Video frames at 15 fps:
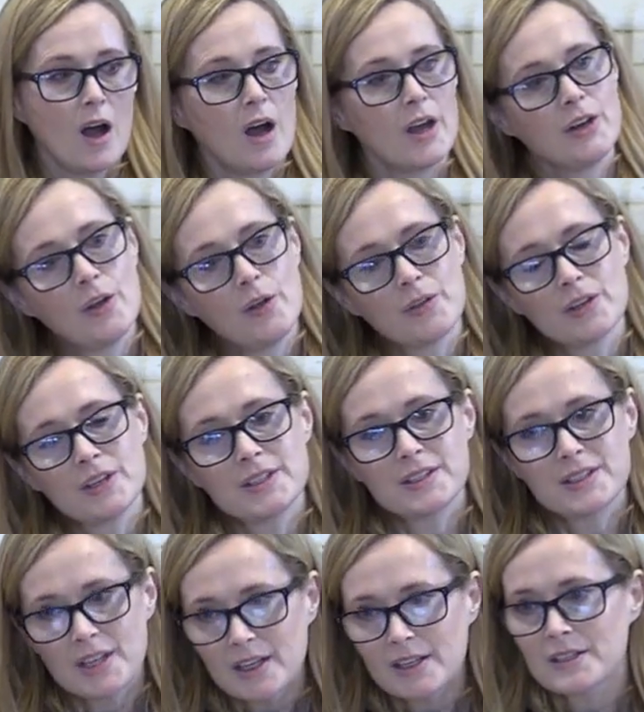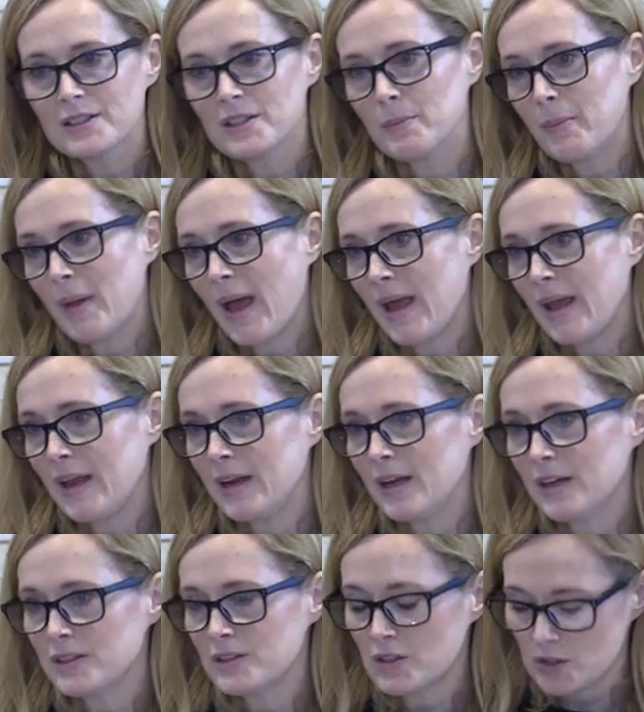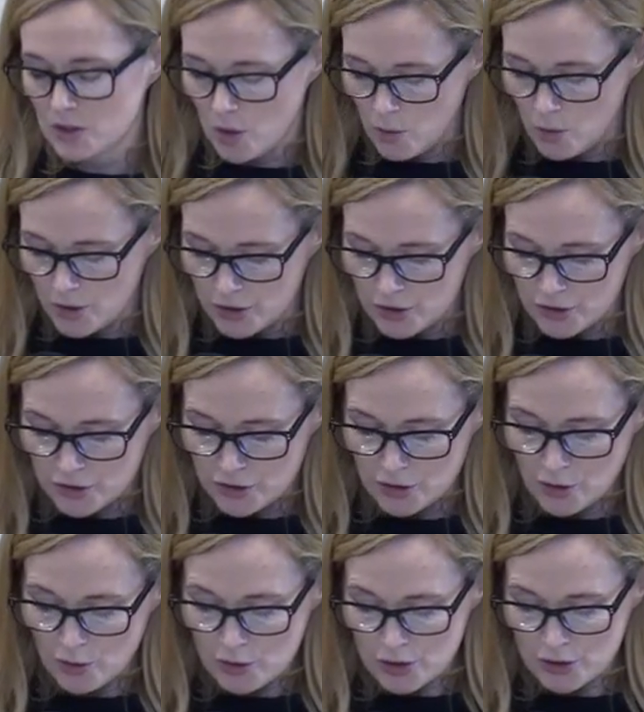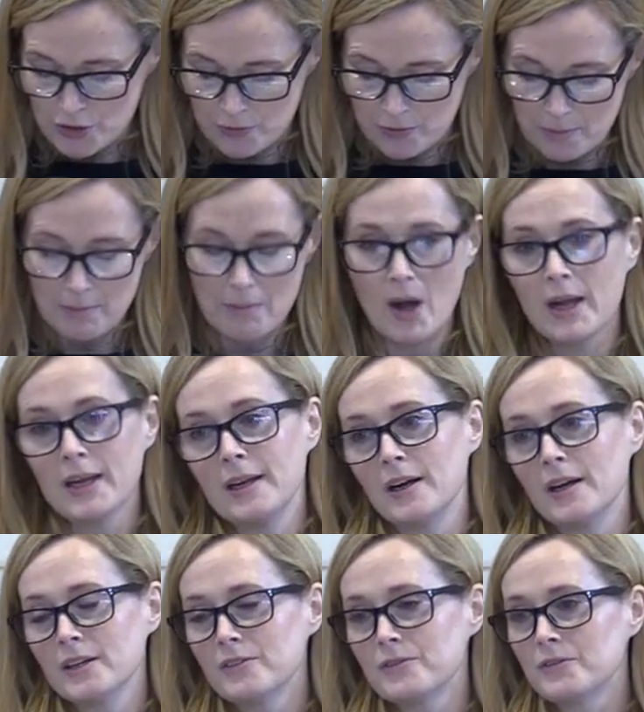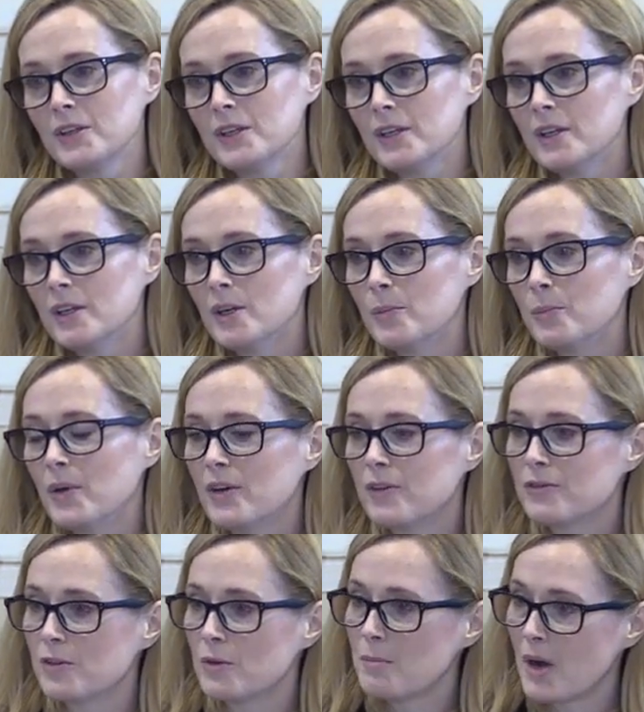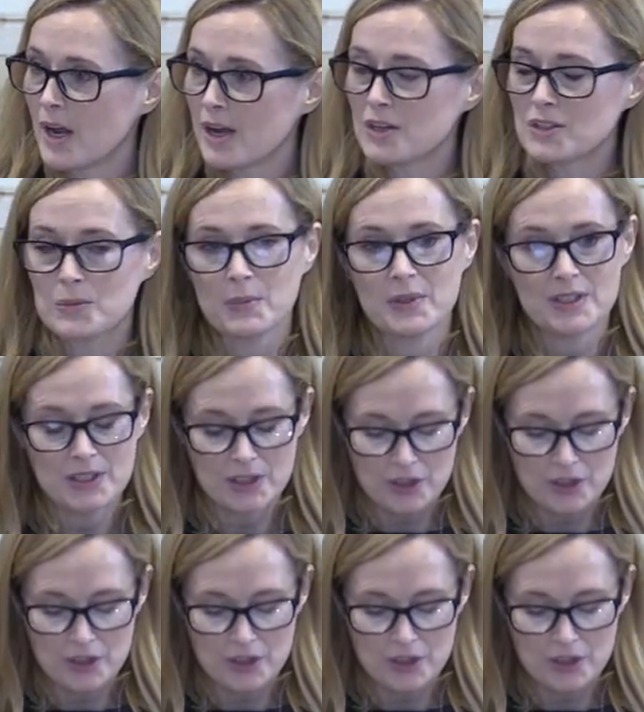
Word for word: I know that sickness and pain has stolen not just from my life, but from my husband